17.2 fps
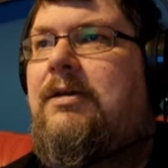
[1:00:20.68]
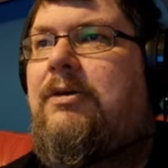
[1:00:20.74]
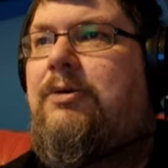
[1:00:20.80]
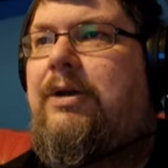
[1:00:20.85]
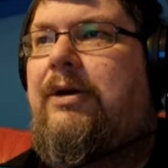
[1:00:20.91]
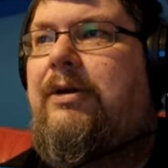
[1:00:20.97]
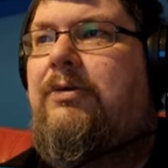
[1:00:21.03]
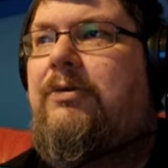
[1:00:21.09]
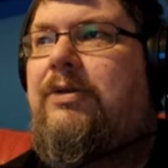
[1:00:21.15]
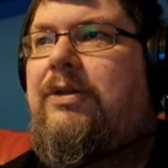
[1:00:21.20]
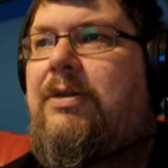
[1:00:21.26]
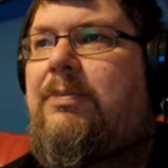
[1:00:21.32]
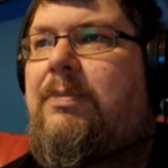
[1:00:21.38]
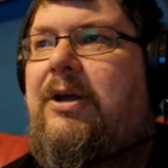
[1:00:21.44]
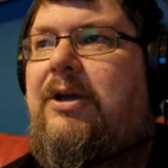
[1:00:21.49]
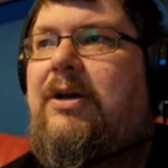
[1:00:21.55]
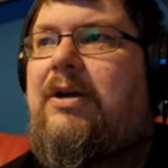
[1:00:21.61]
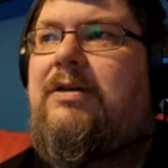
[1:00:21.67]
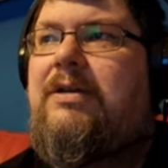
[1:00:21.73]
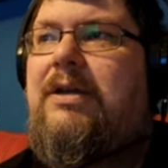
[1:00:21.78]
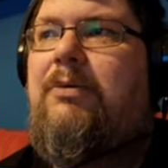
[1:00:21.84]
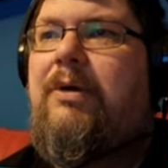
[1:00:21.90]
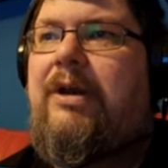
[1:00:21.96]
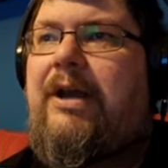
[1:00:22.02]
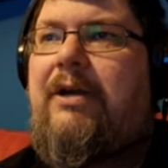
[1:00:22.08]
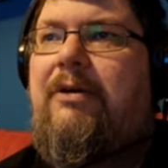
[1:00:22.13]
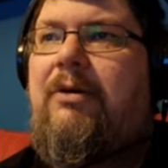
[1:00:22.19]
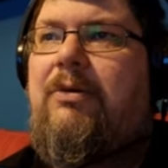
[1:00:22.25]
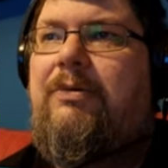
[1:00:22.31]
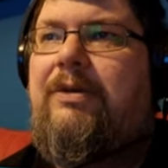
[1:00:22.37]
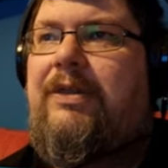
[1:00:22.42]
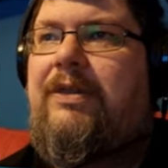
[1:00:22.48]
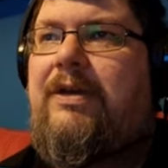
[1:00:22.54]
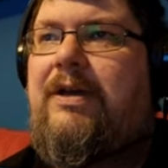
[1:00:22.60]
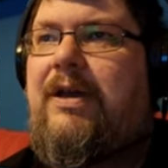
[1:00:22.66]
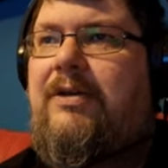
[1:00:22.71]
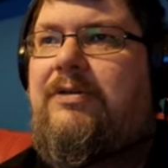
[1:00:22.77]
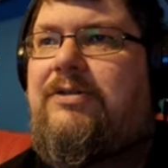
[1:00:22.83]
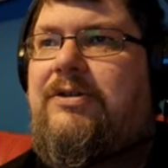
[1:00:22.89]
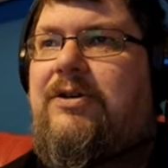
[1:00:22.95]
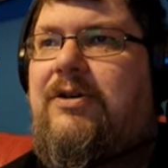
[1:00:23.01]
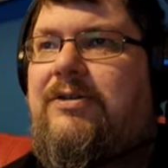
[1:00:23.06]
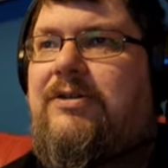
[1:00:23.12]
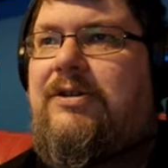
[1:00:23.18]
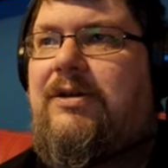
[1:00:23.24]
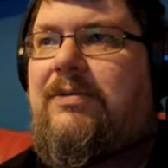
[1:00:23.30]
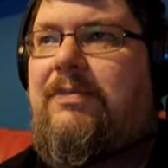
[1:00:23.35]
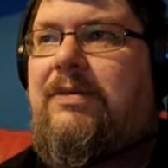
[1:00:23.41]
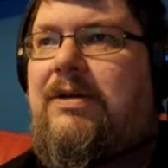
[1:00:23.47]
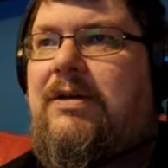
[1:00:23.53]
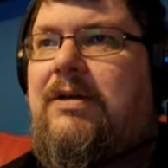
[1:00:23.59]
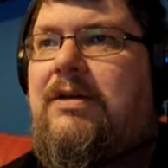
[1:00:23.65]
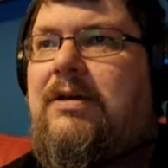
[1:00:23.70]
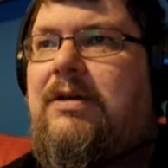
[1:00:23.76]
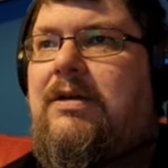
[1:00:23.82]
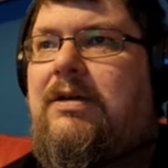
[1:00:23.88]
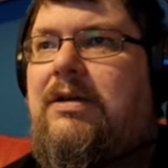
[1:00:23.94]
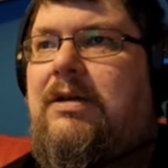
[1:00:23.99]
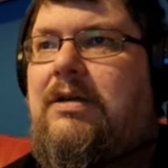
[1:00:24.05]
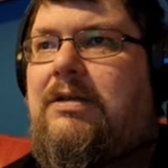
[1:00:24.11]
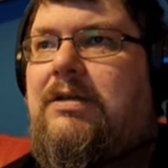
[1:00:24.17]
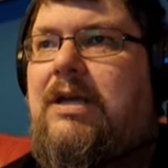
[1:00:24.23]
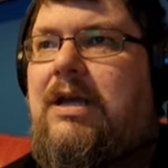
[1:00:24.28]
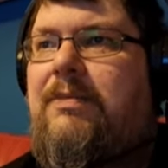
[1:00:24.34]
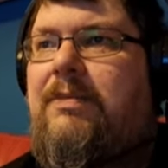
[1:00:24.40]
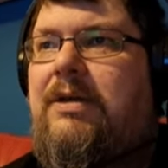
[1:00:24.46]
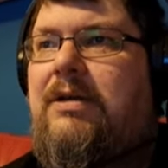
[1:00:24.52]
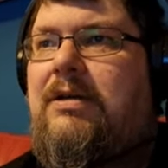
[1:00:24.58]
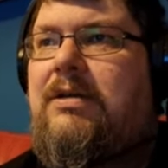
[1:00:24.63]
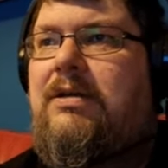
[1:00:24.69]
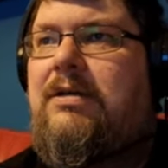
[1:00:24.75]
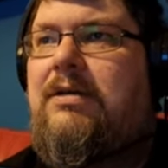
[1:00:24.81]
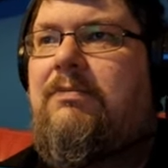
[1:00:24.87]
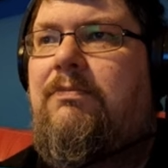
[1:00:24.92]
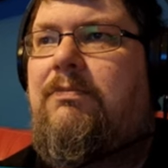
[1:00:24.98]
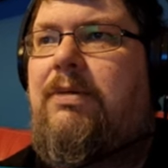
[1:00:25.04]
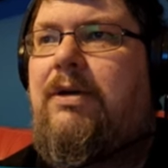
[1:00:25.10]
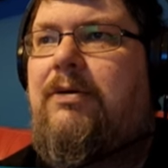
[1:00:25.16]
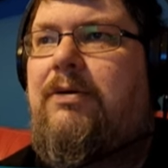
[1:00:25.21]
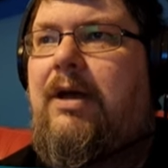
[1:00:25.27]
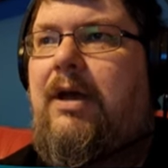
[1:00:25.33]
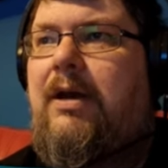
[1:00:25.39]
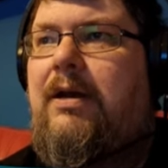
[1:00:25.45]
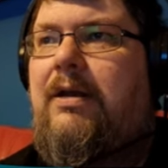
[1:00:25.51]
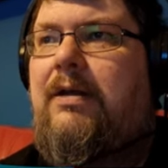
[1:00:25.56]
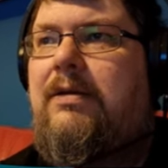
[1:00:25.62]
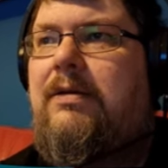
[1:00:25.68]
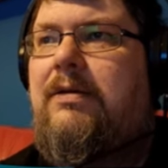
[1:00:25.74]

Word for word: You're now holding the blowgun, you are now holding the ghost costume. Examine blowgun.